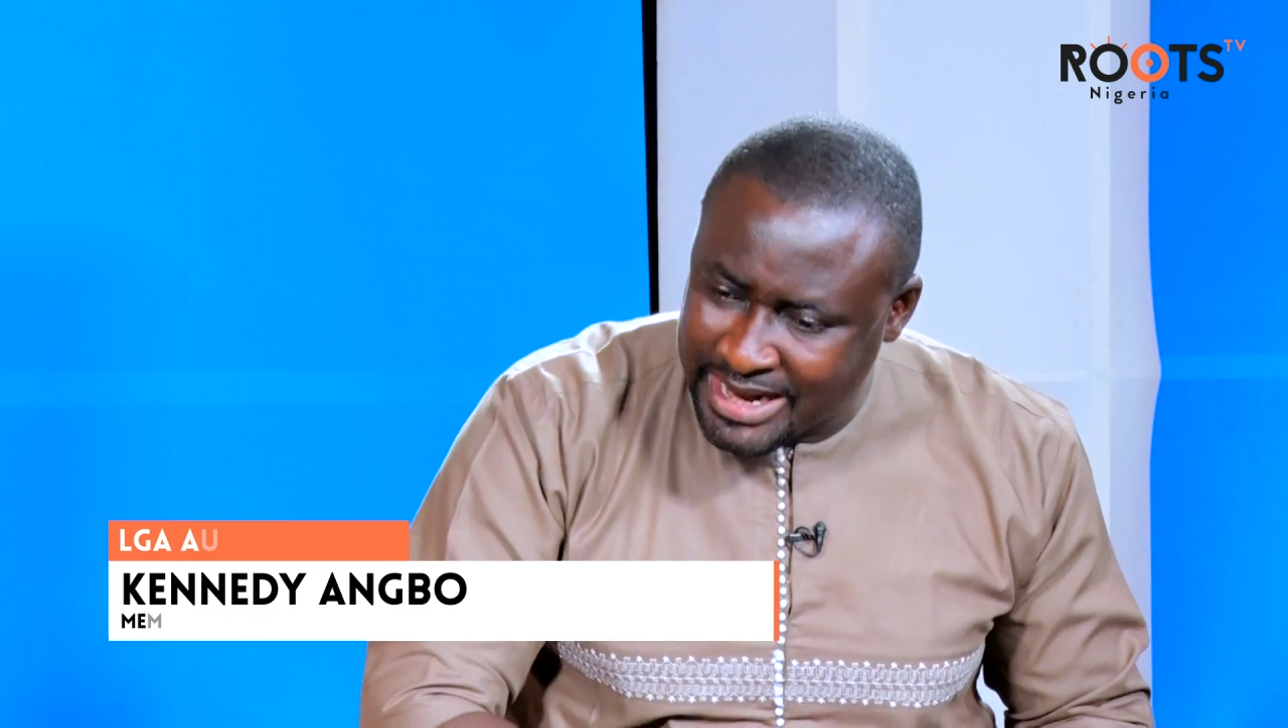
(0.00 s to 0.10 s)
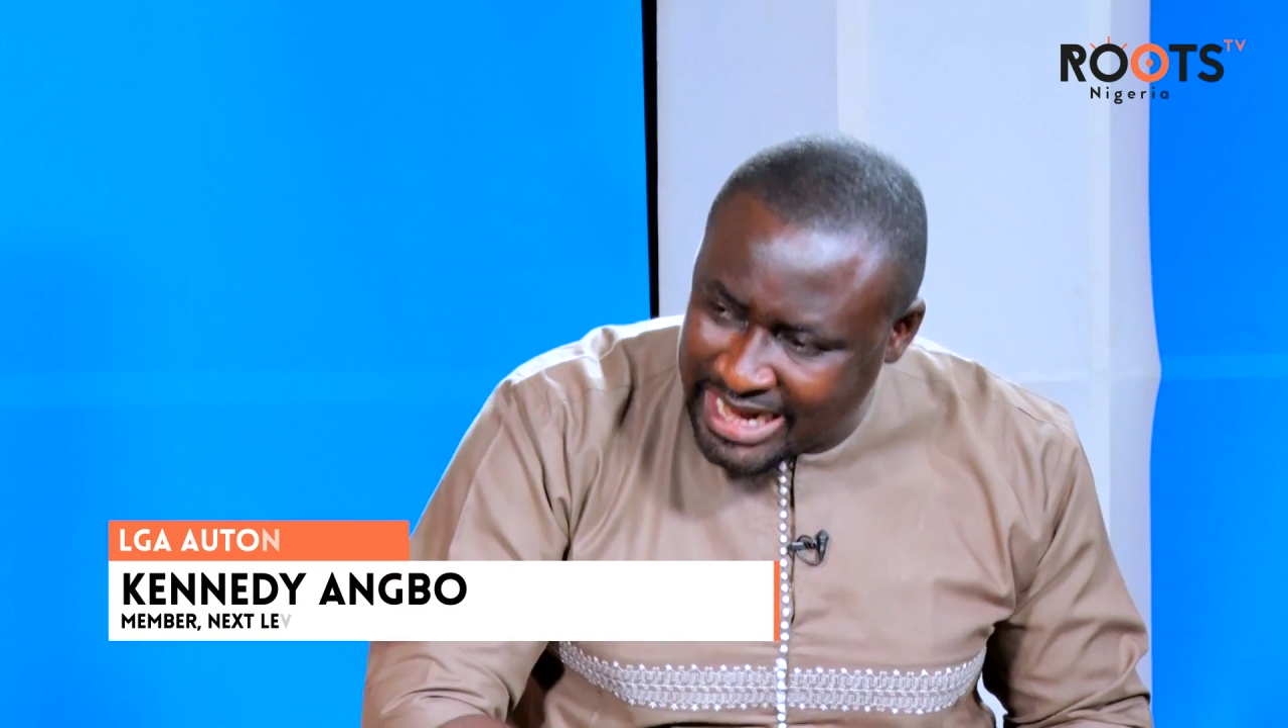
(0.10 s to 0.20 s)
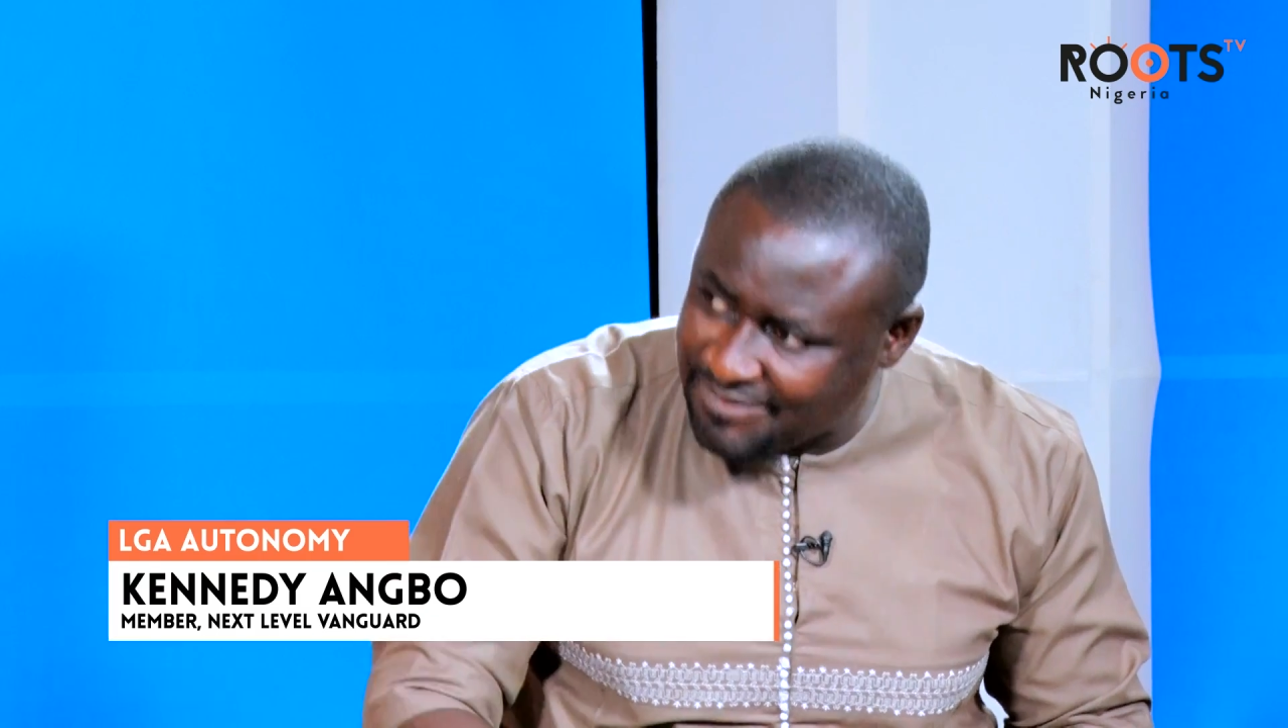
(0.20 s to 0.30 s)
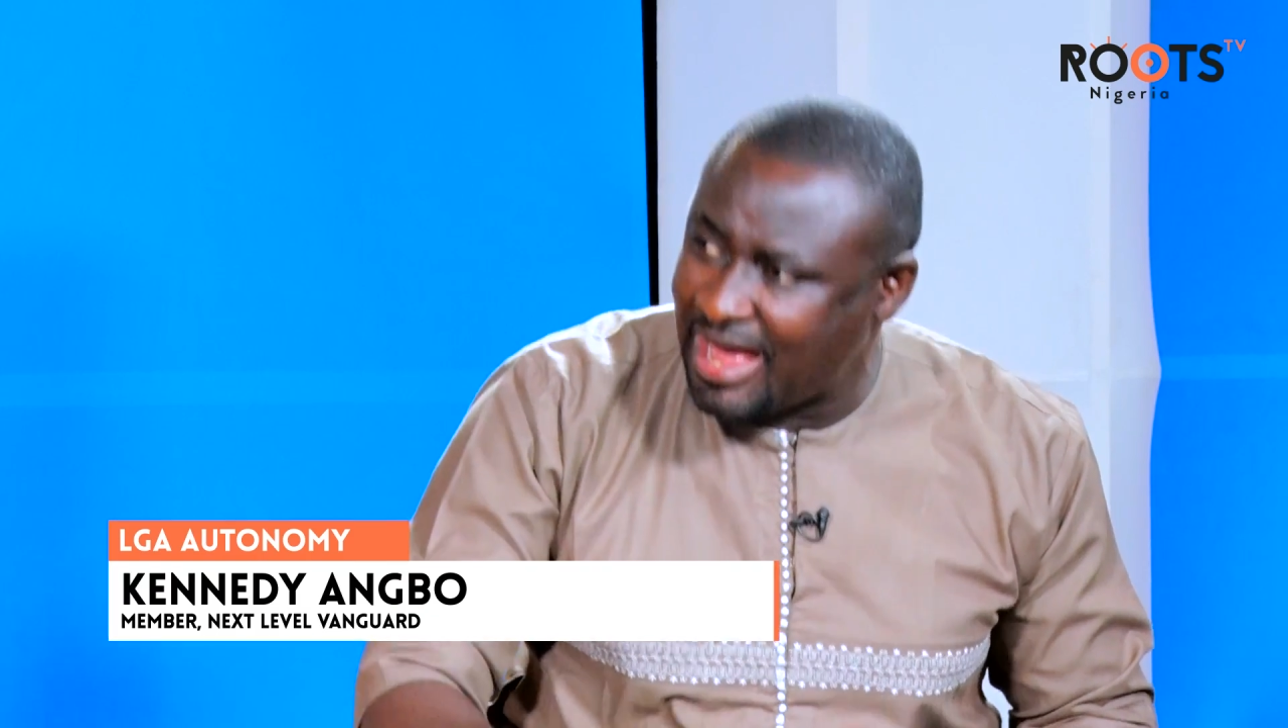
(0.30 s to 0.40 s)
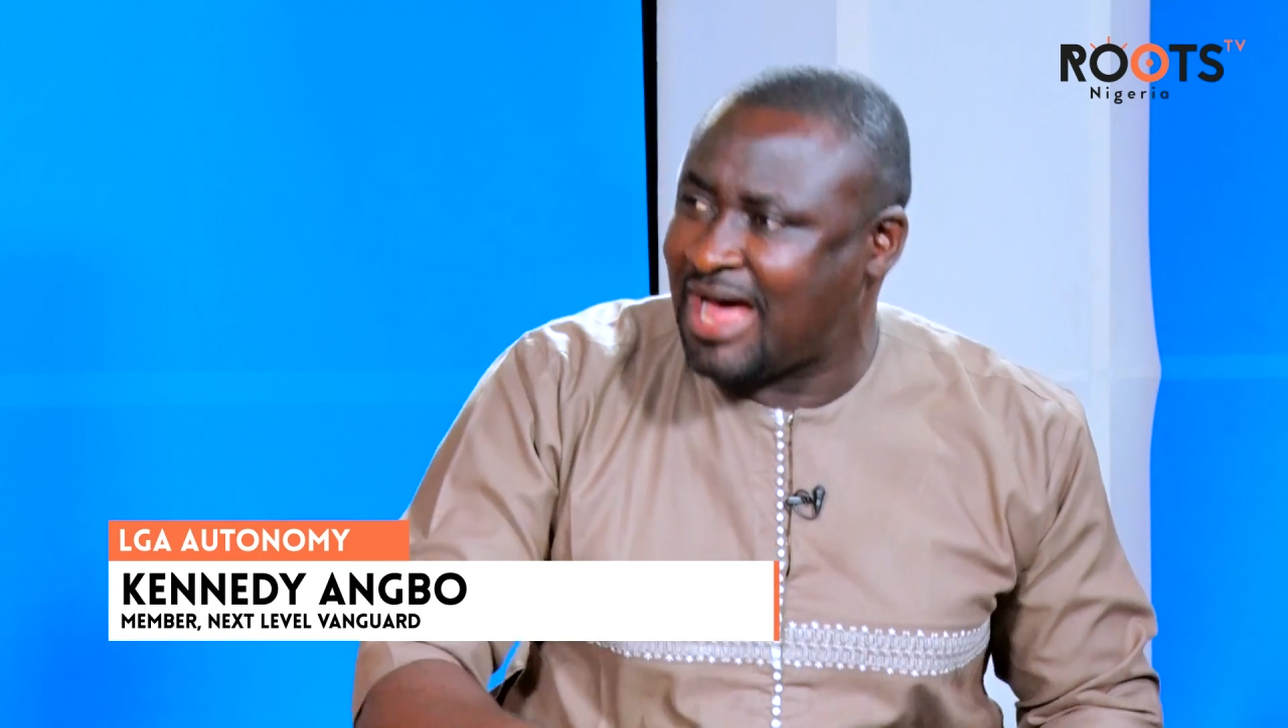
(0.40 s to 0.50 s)

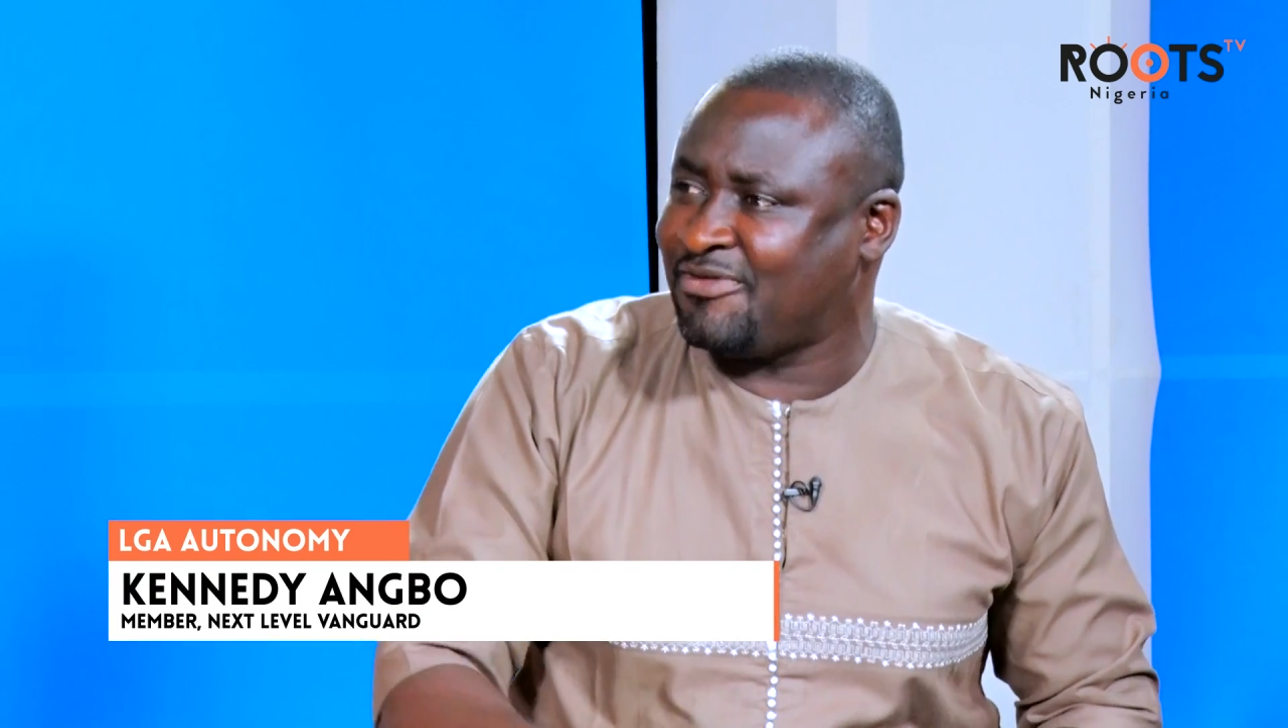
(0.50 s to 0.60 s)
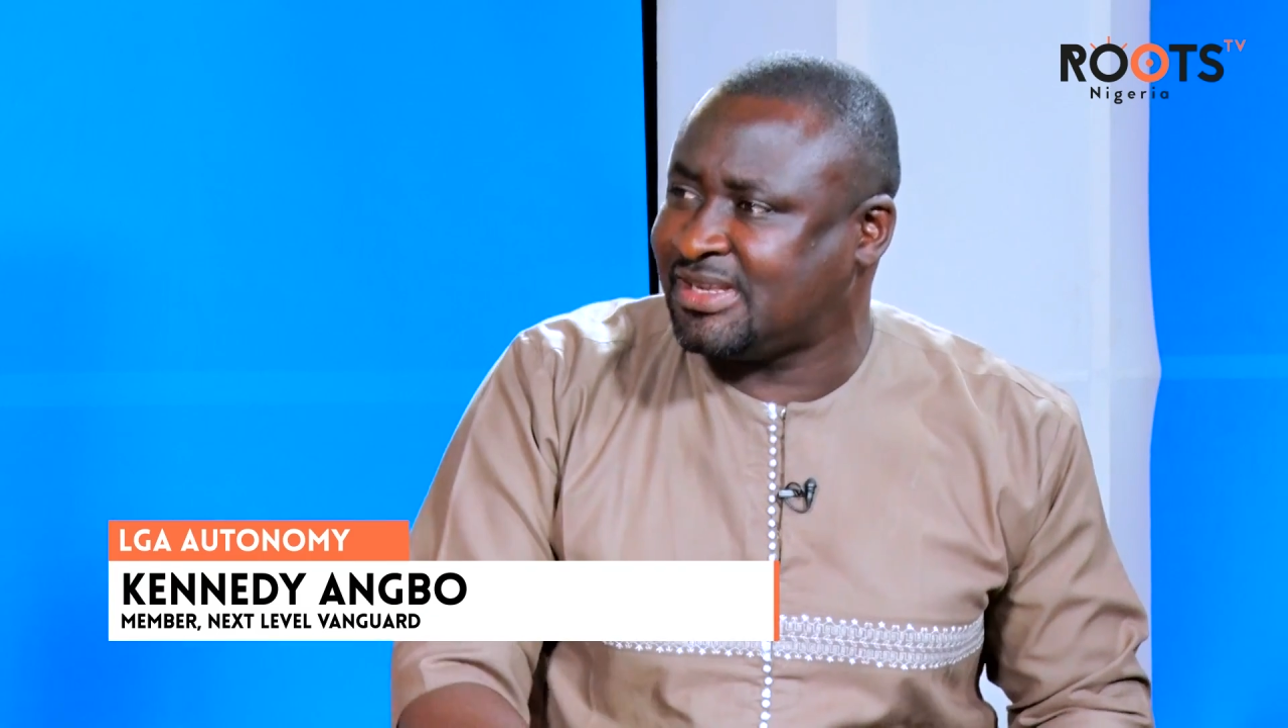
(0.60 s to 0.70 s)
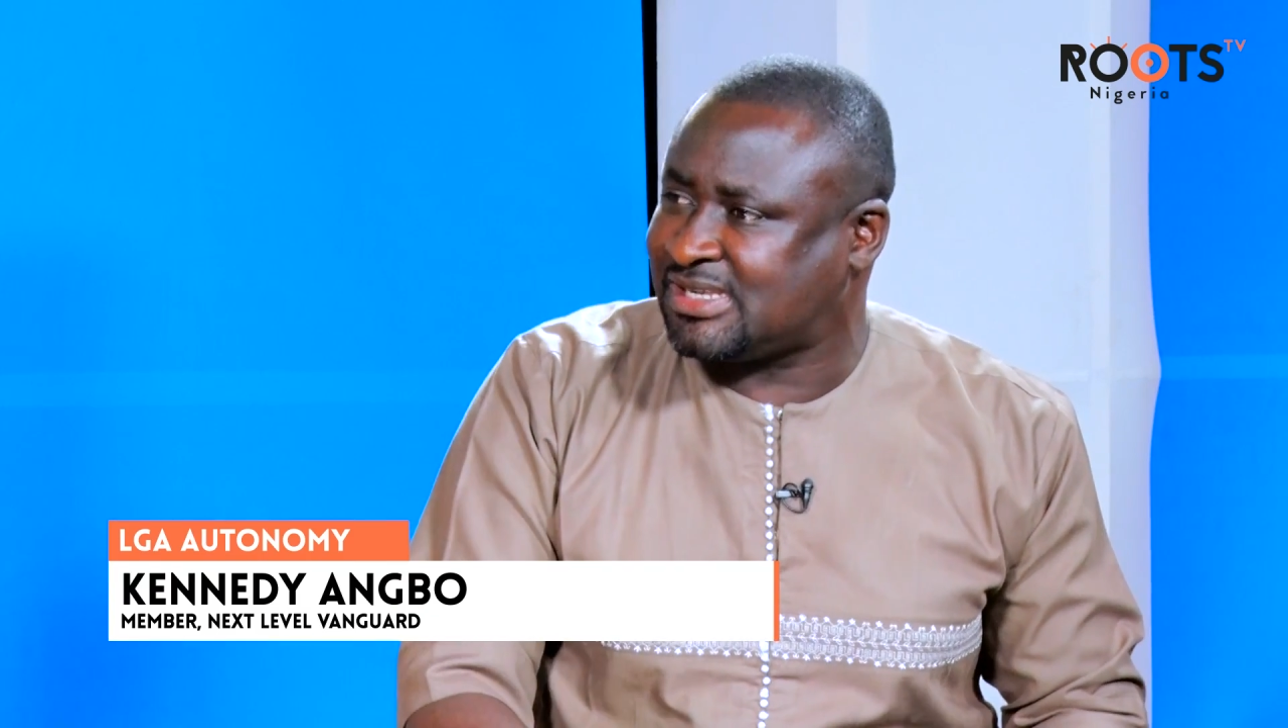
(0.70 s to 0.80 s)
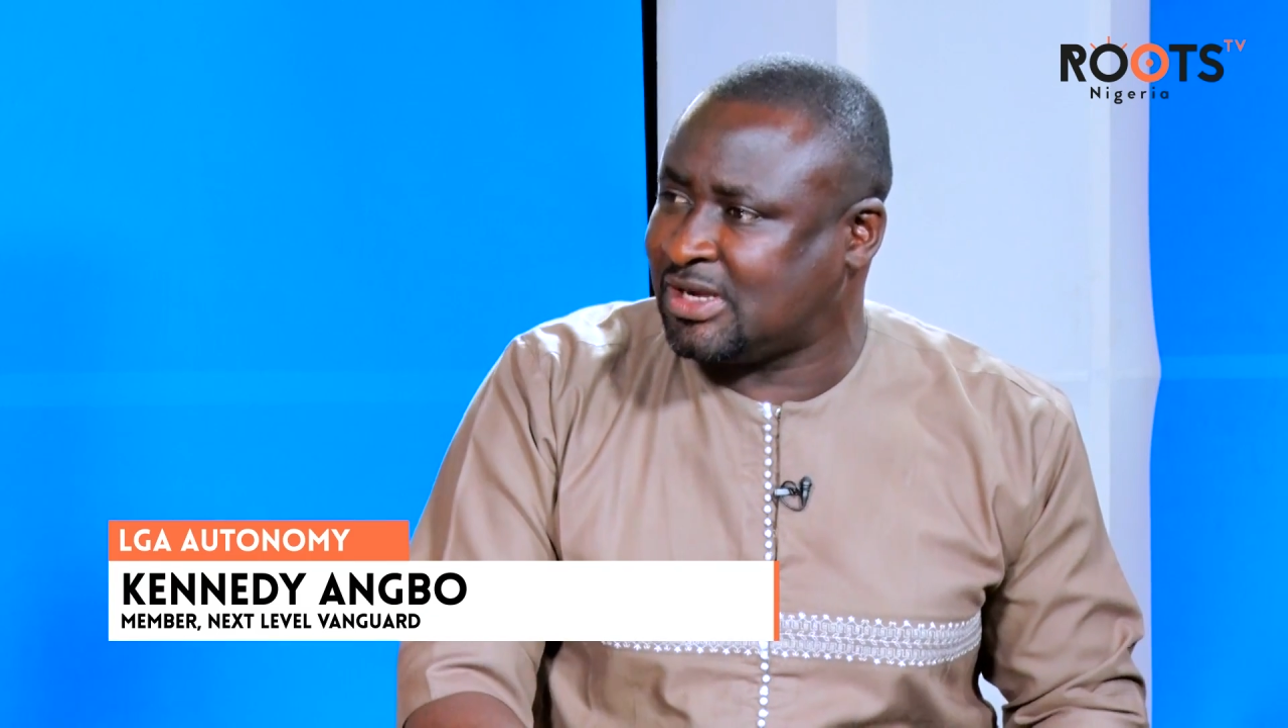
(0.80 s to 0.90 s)
never have its